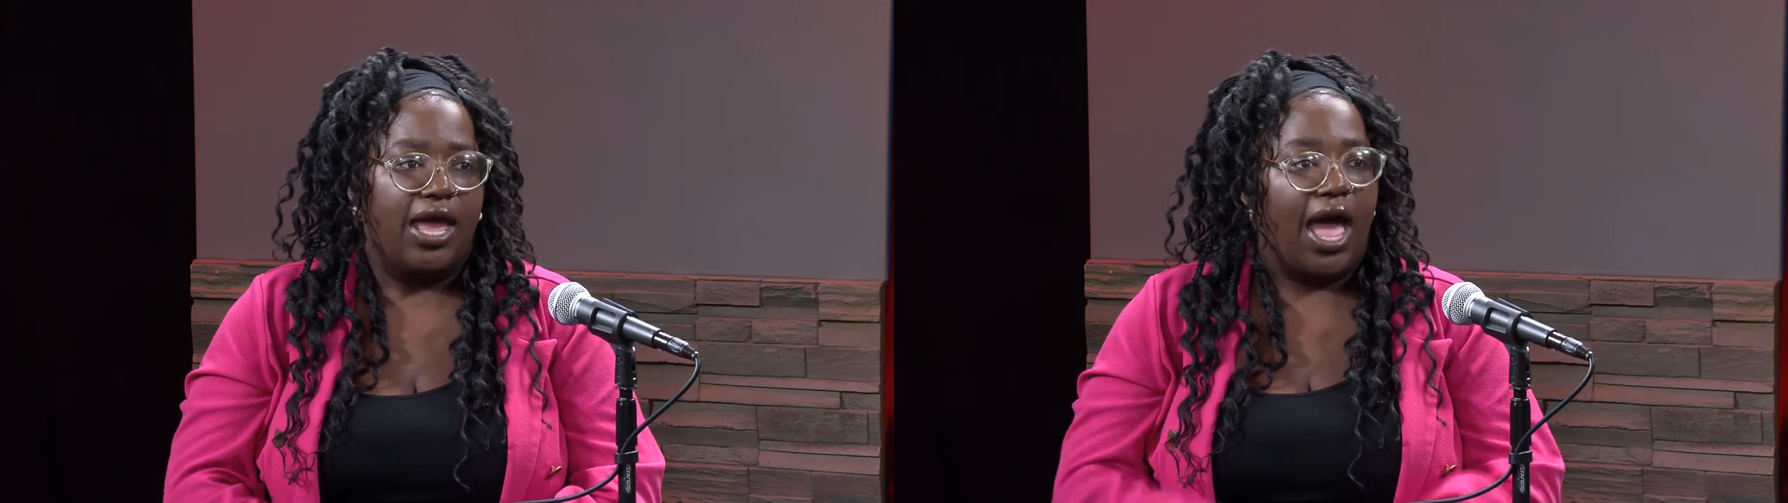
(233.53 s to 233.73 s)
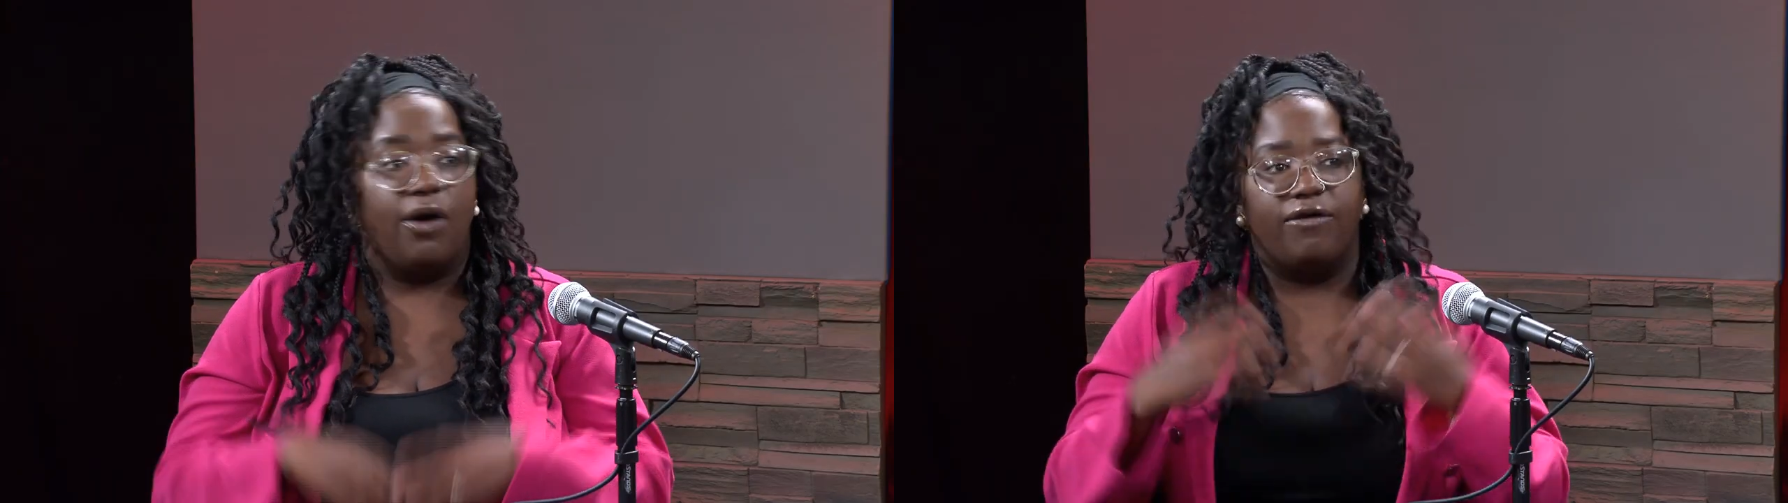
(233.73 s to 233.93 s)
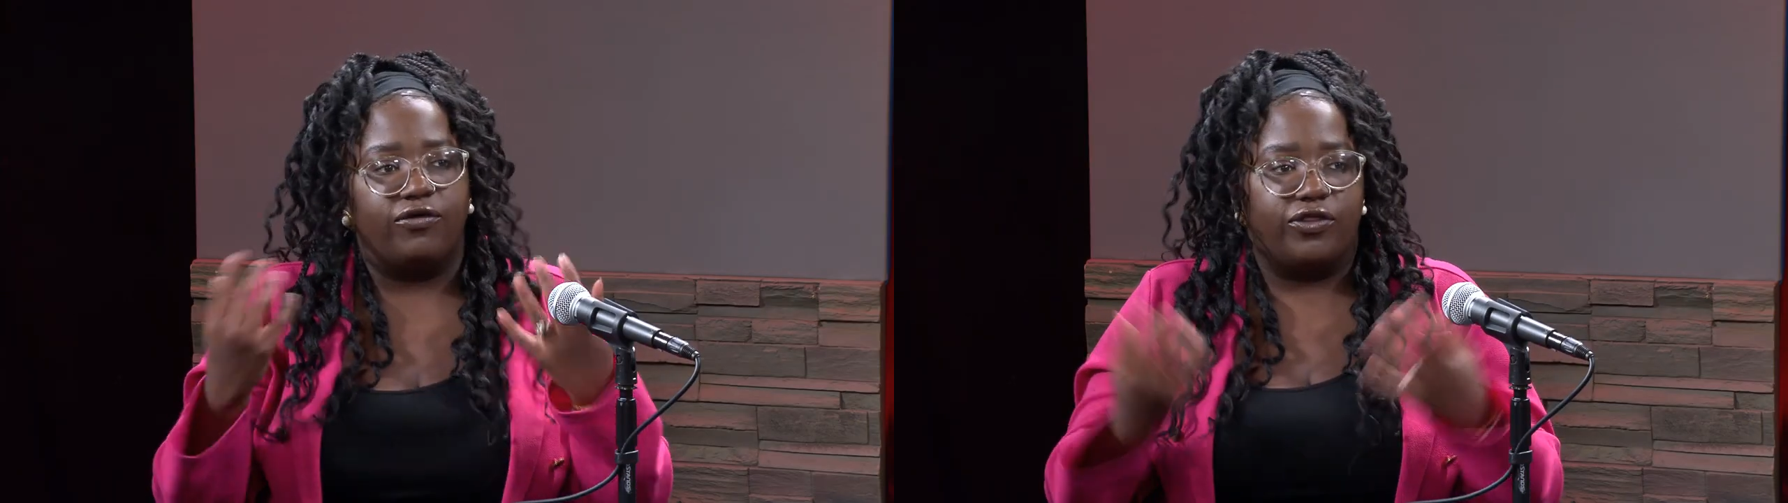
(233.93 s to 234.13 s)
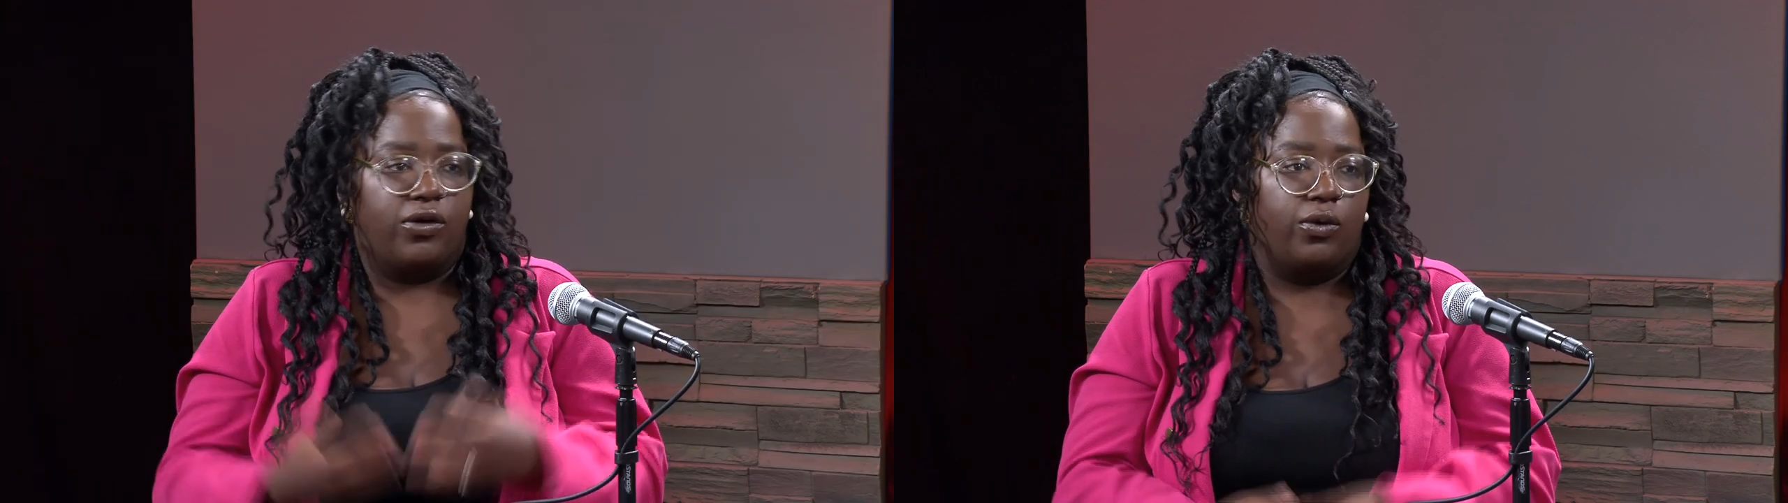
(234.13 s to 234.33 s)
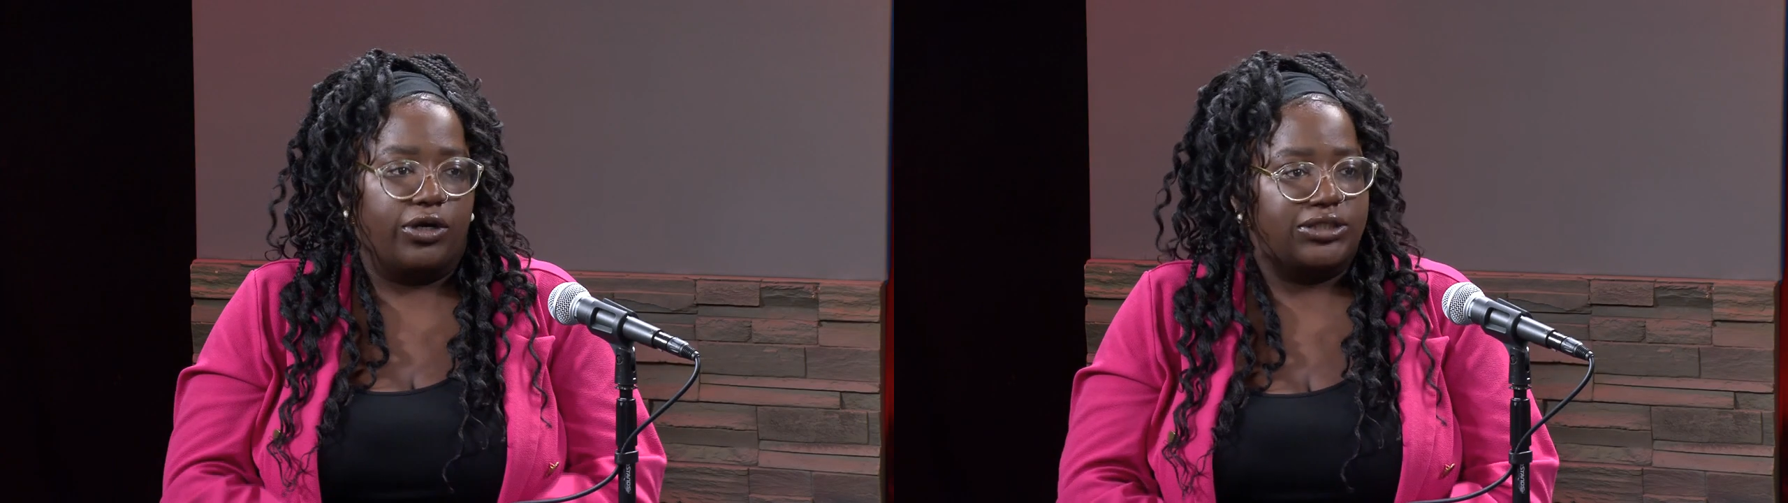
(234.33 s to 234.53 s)
how
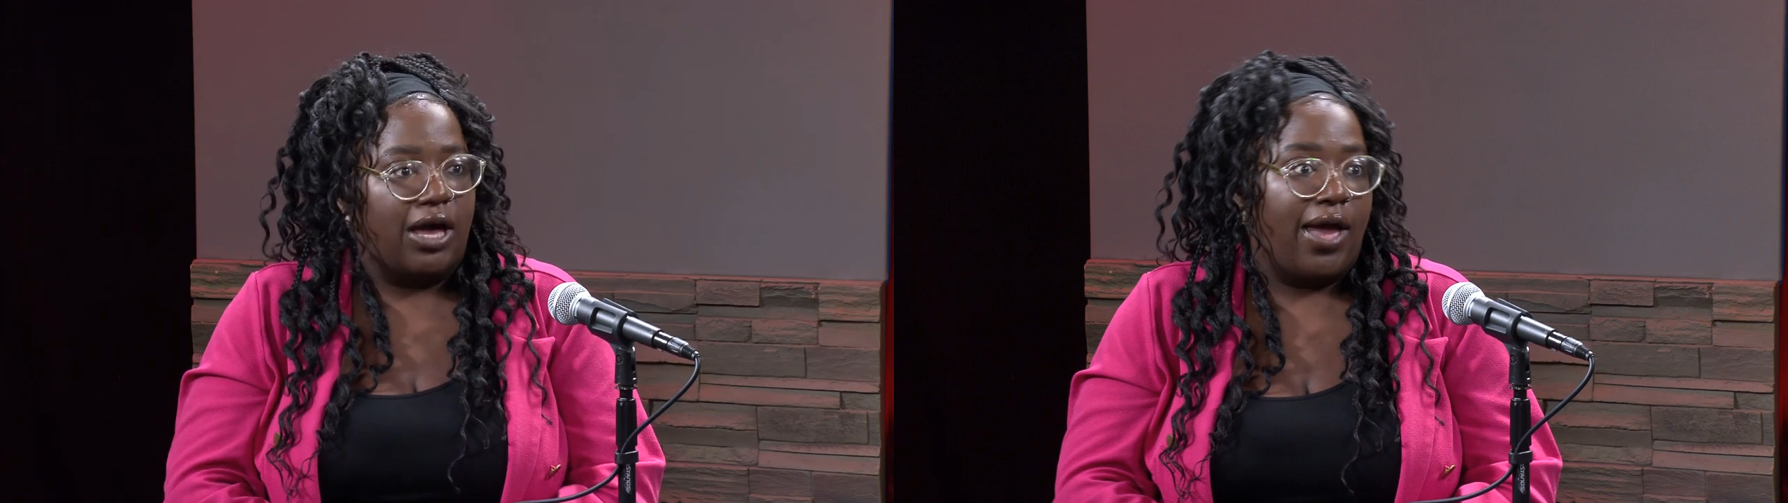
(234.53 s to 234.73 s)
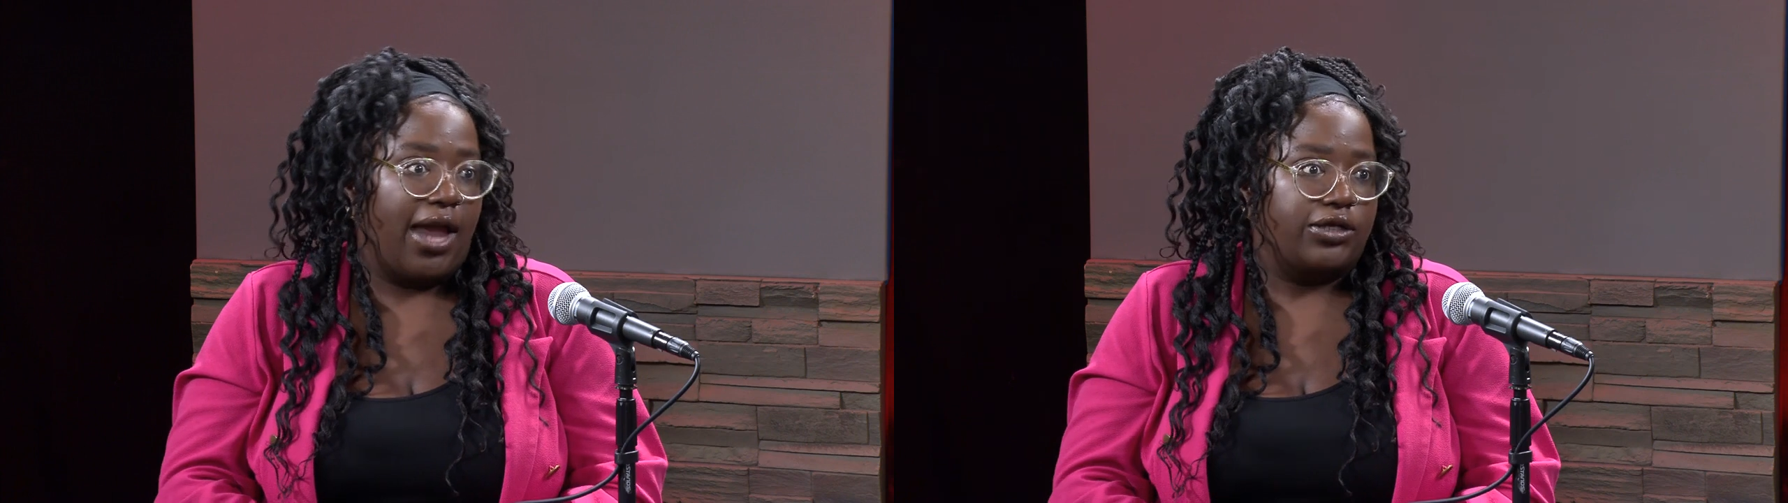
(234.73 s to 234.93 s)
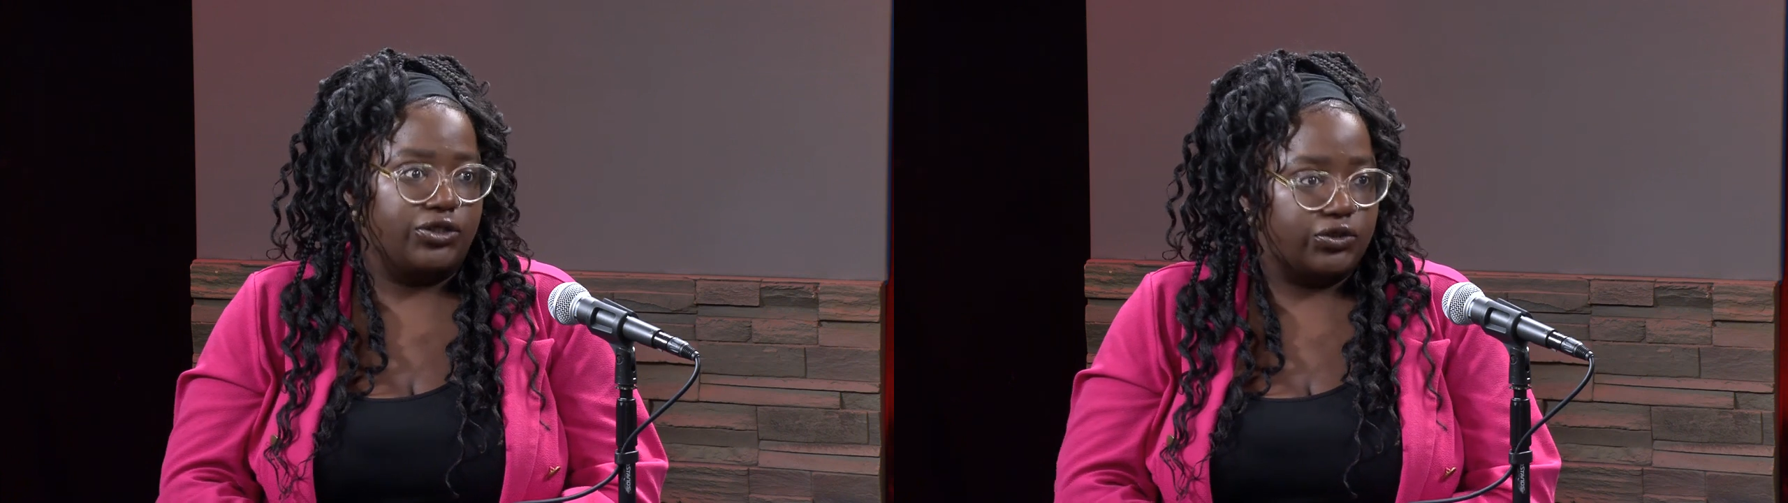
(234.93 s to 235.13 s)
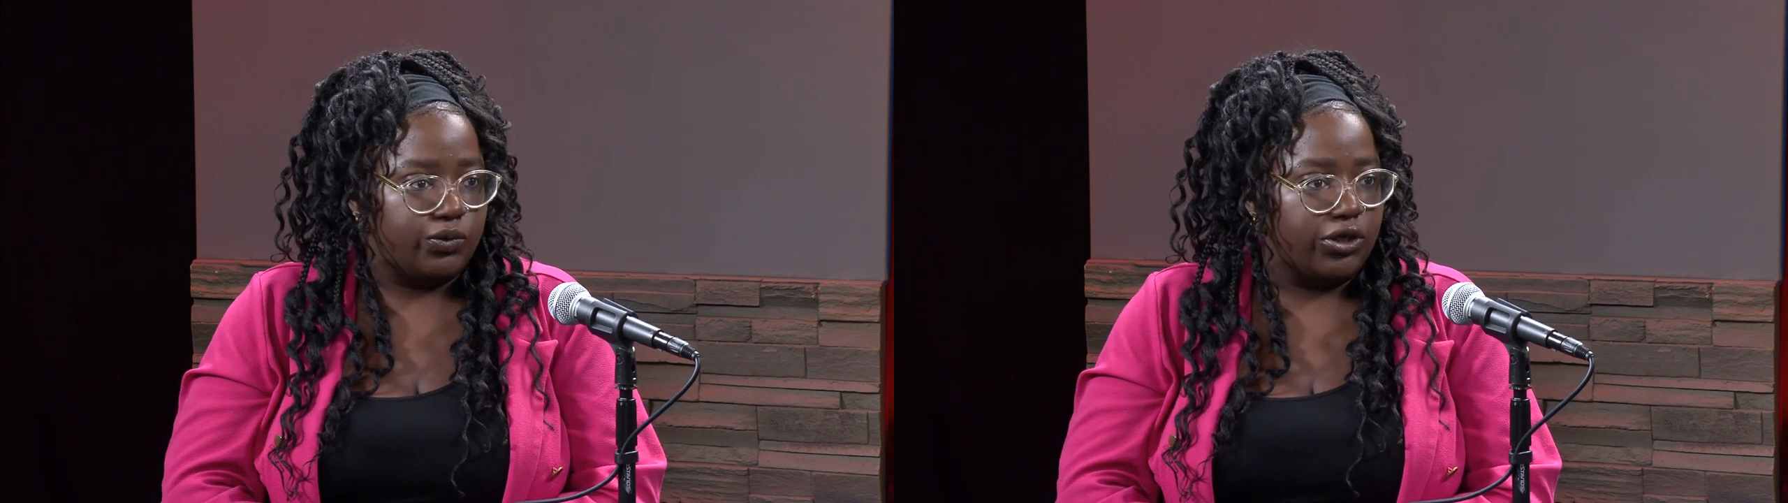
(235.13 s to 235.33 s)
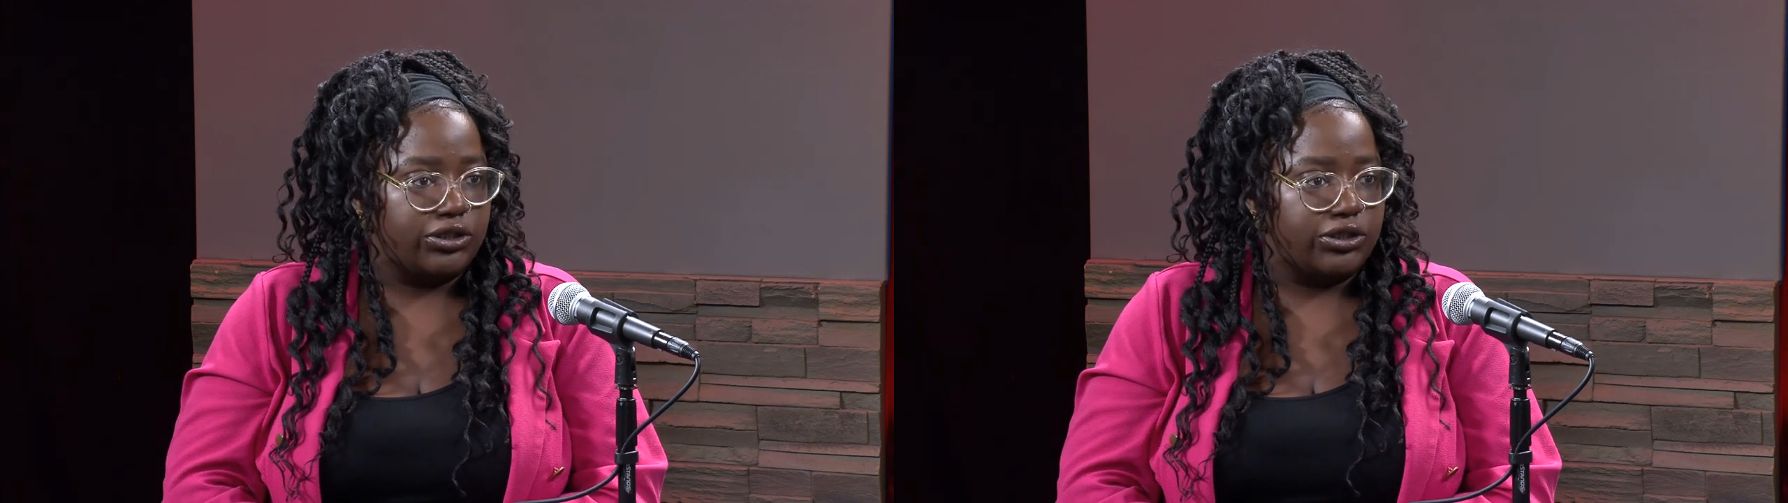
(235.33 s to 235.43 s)
everything works, how actors work,